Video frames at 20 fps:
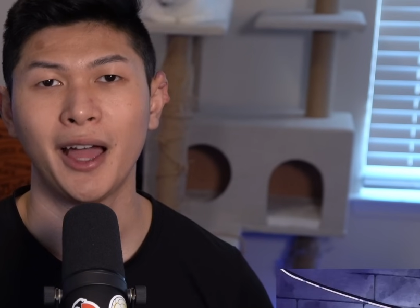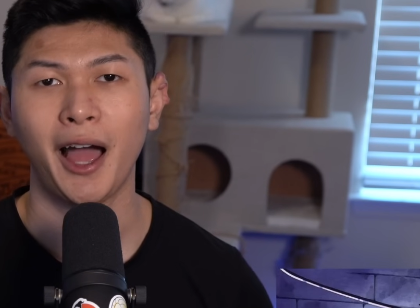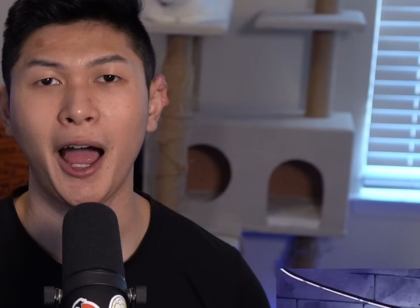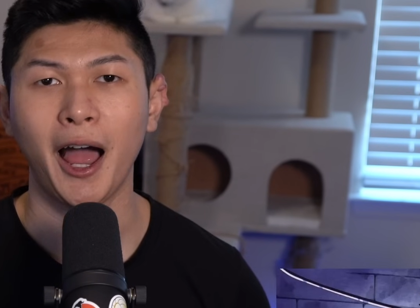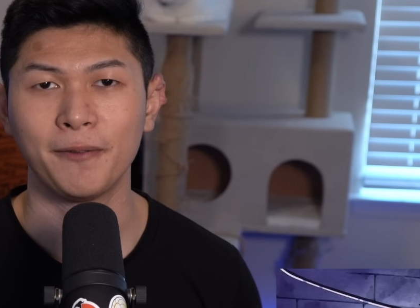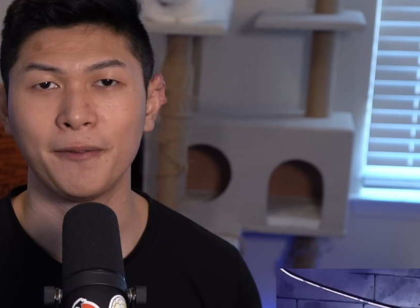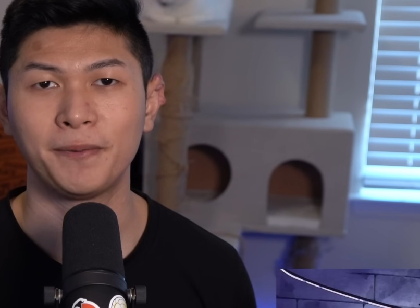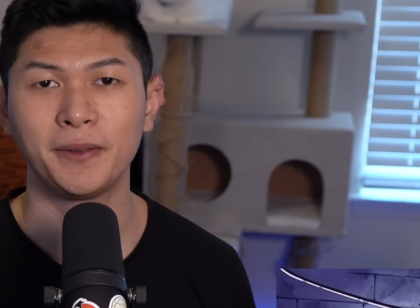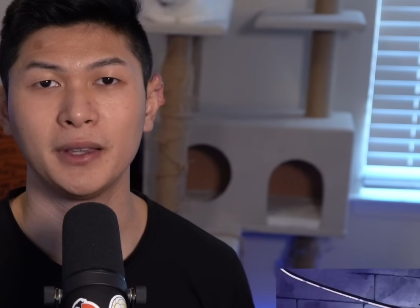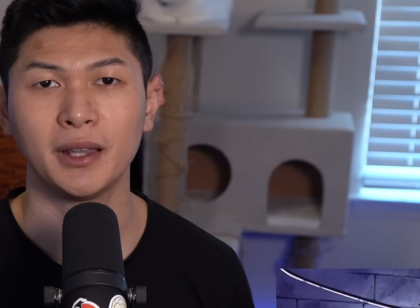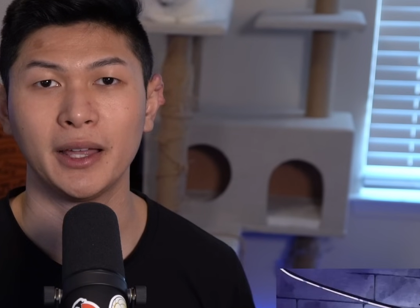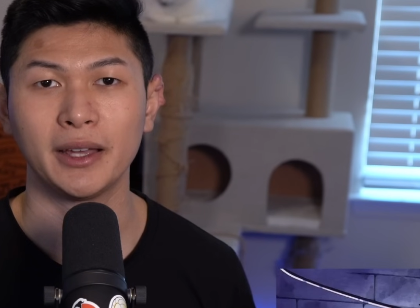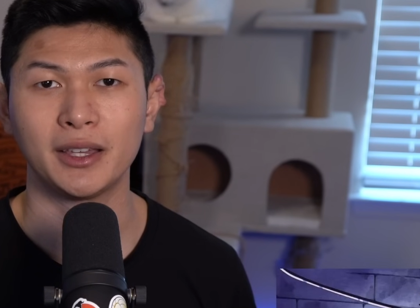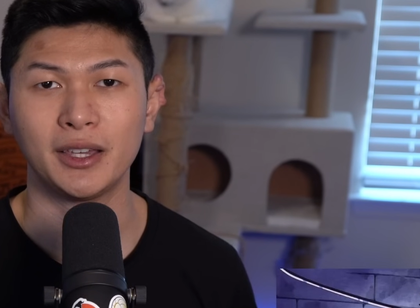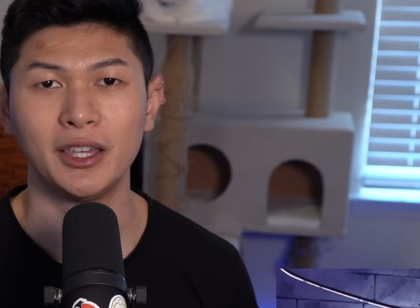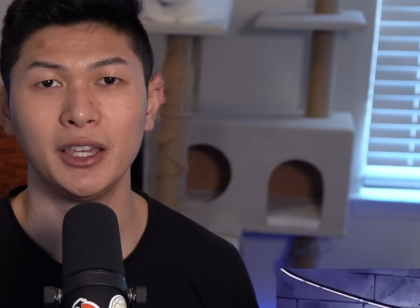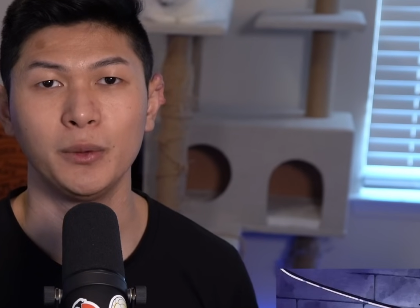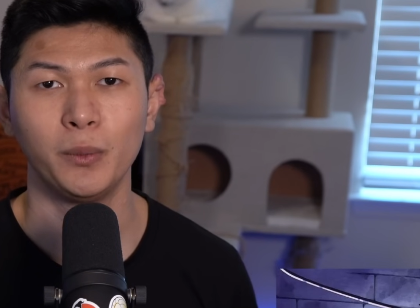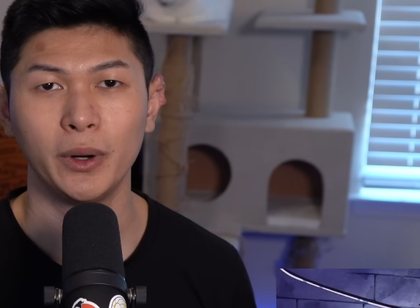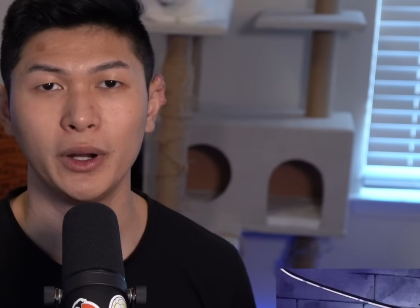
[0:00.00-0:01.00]
I feel like
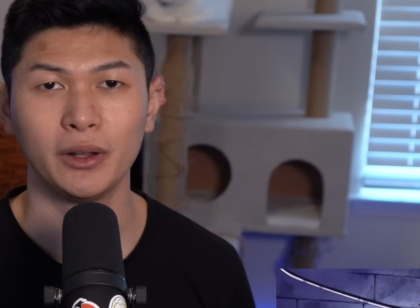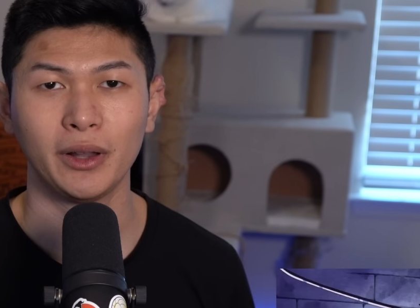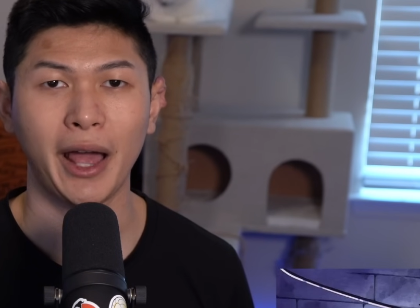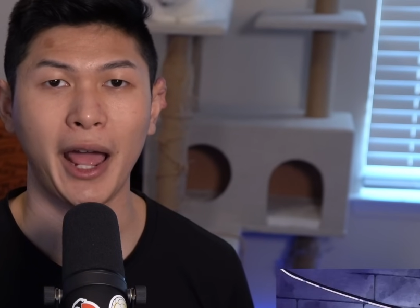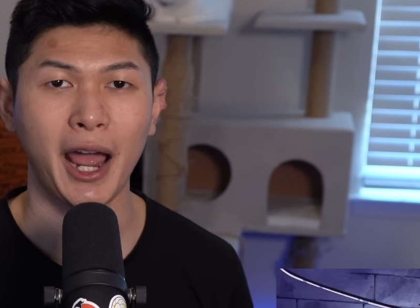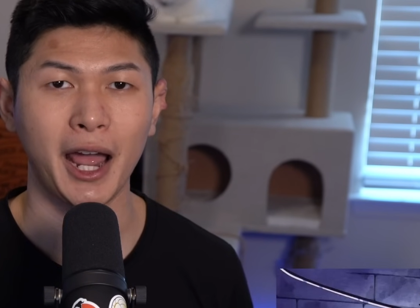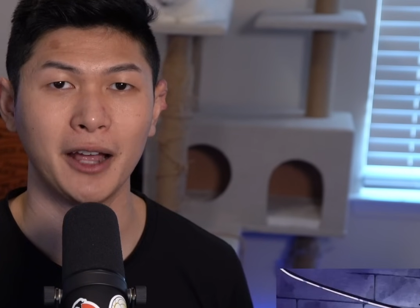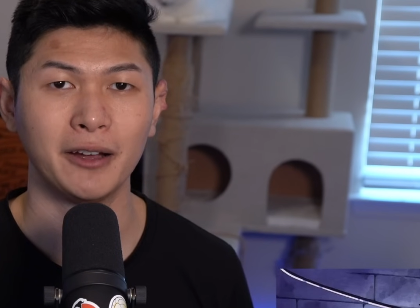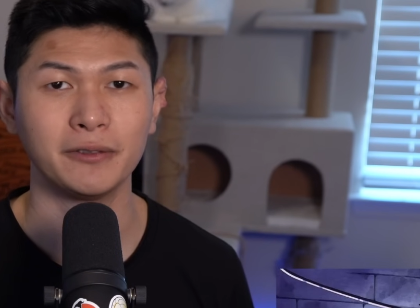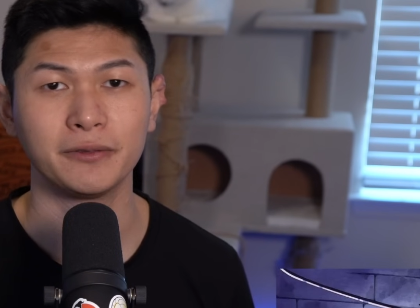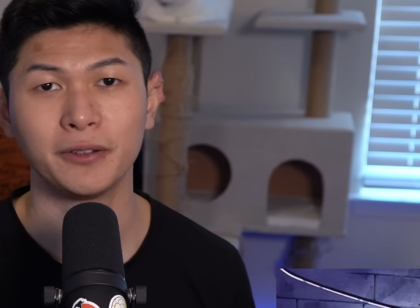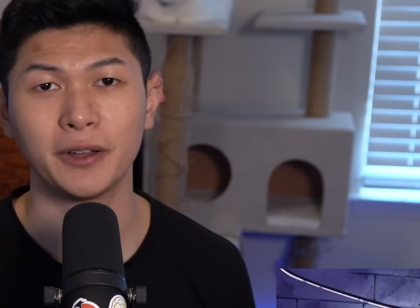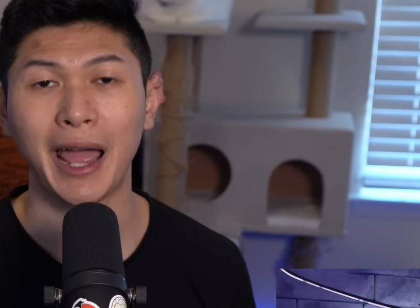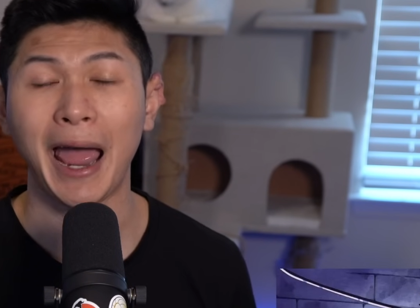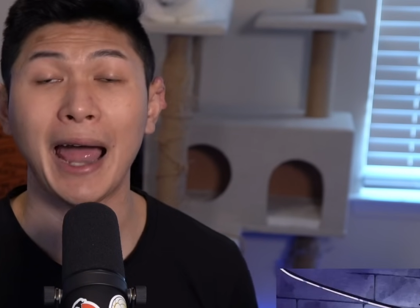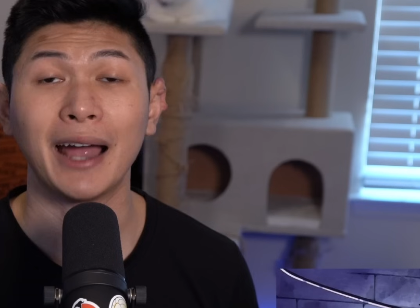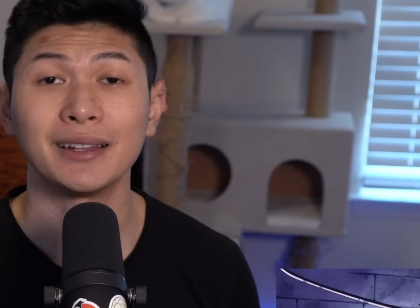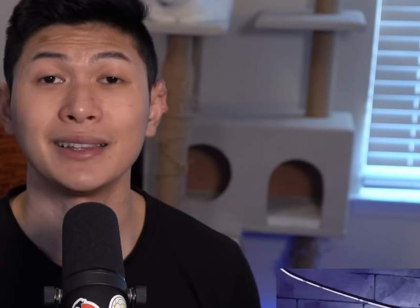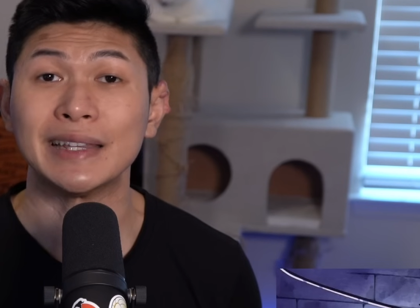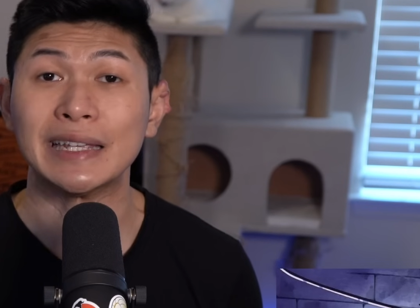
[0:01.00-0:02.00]
he will have
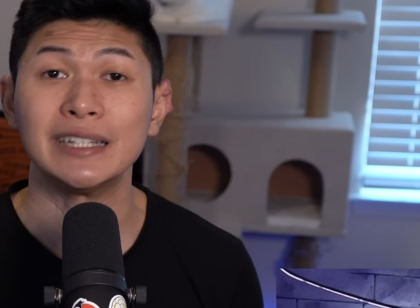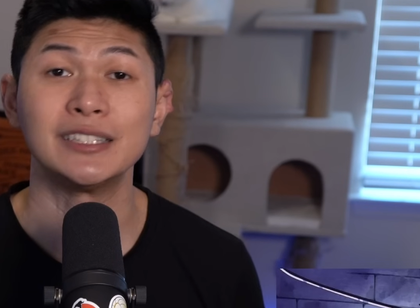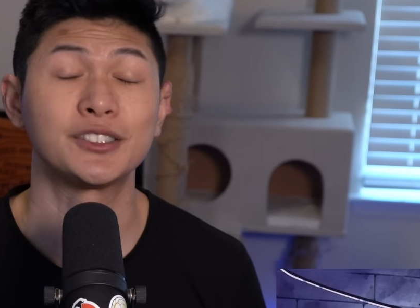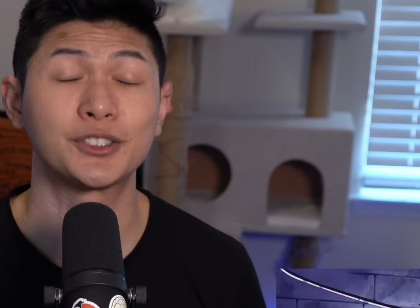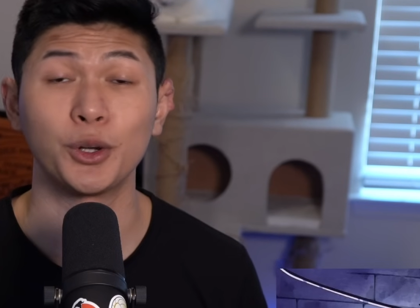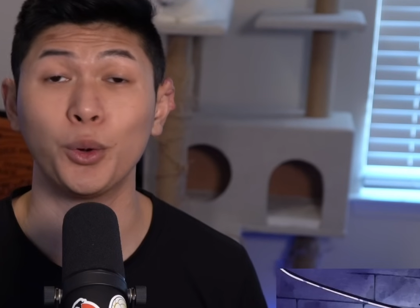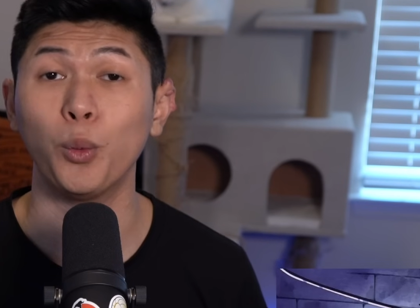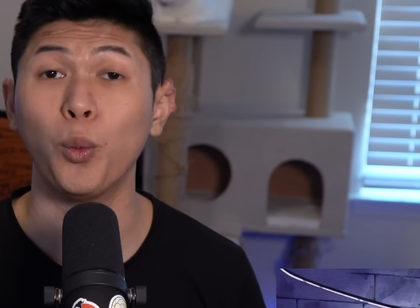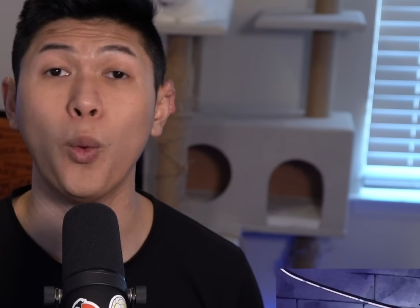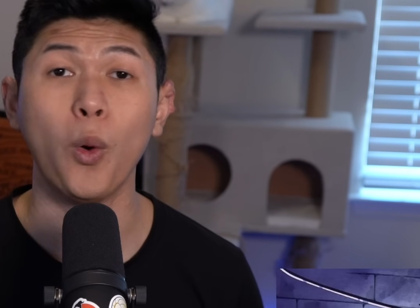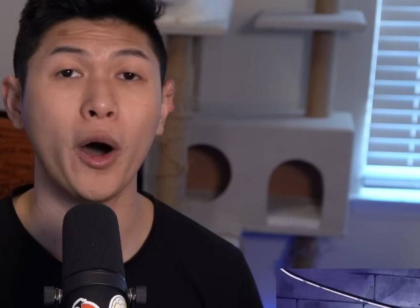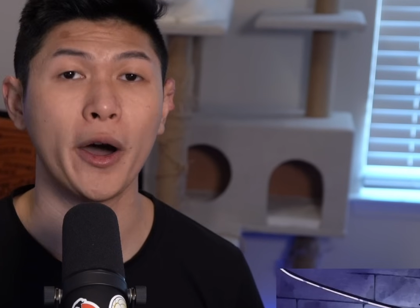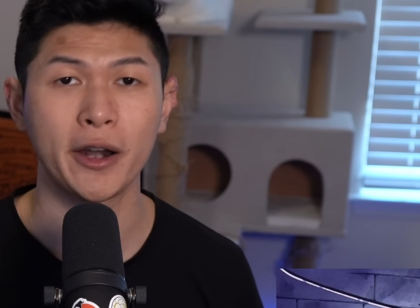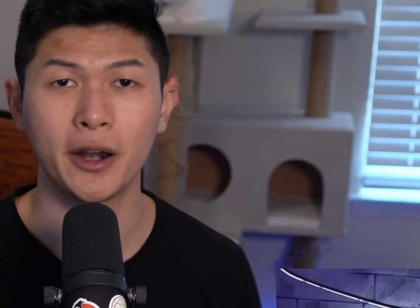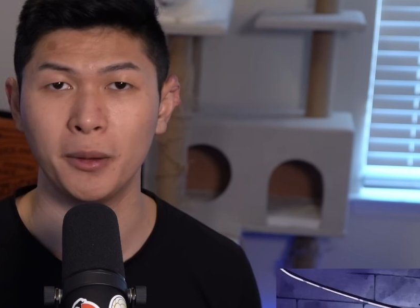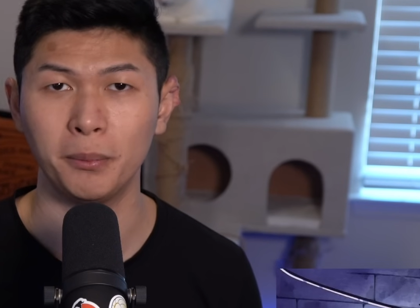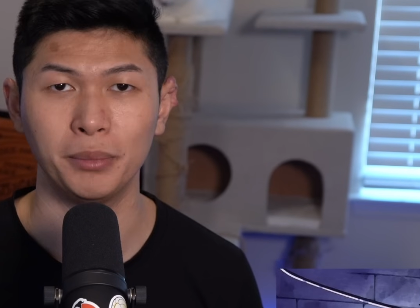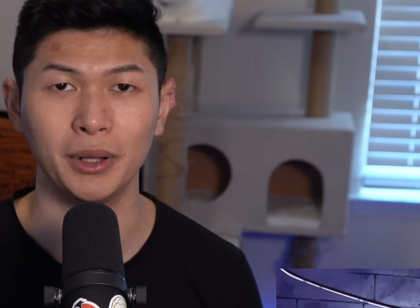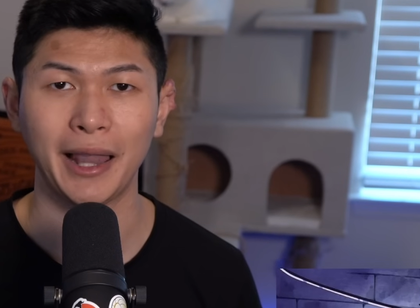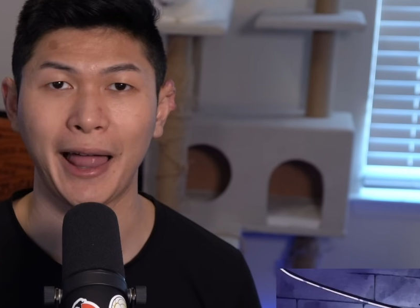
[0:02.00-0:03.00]
at least
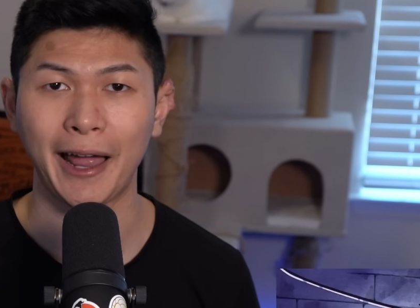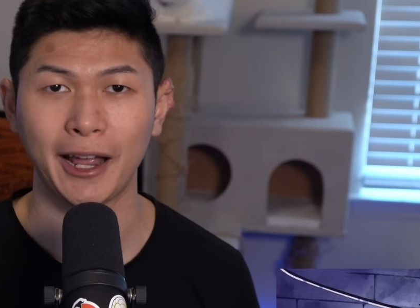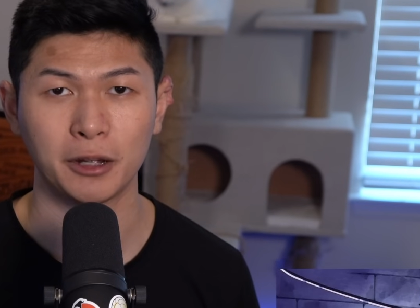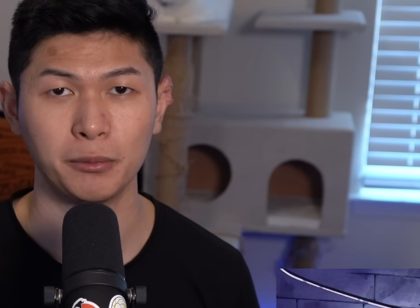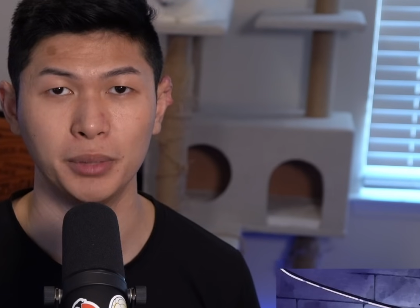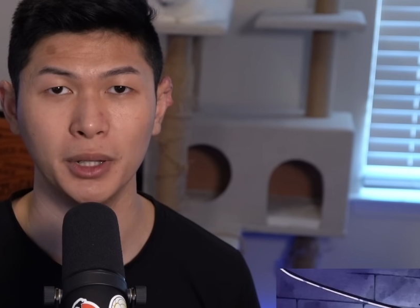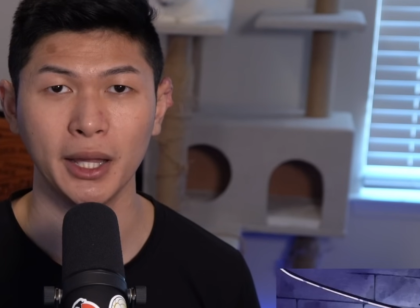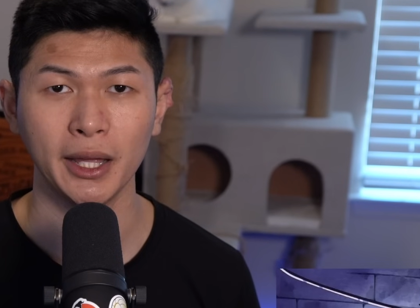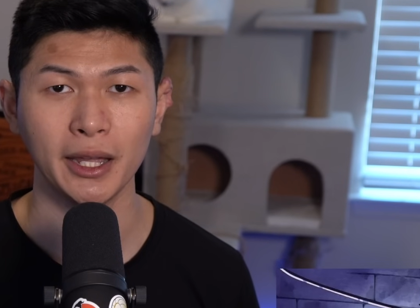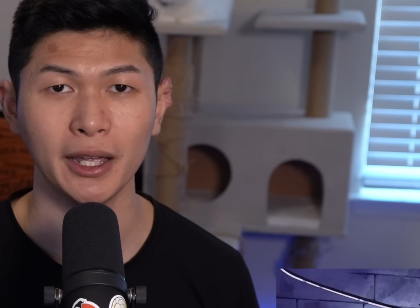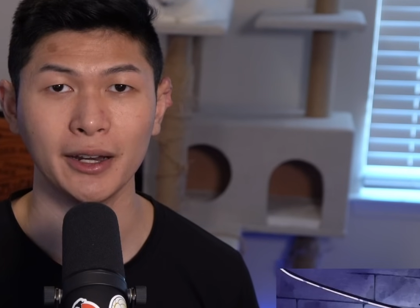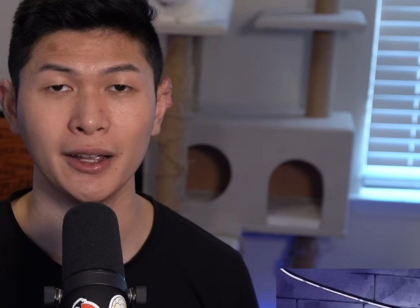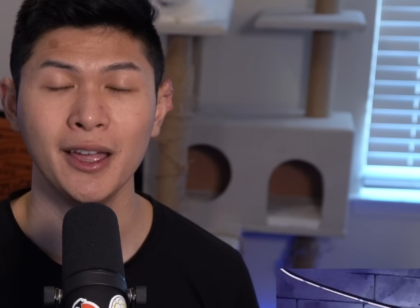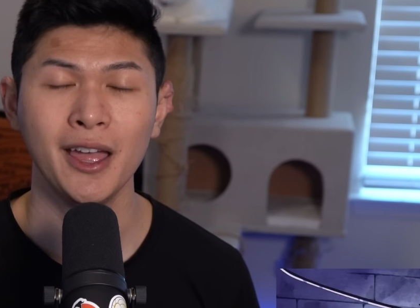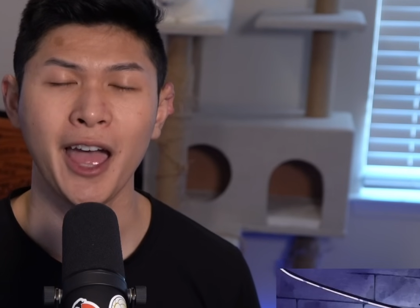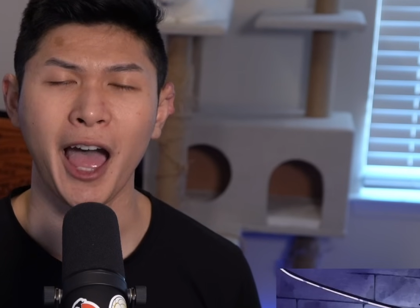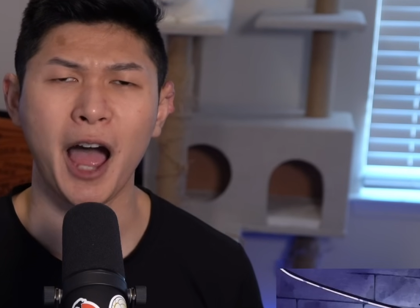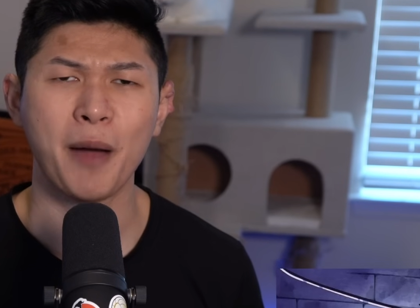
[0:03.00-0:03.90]
one black blade.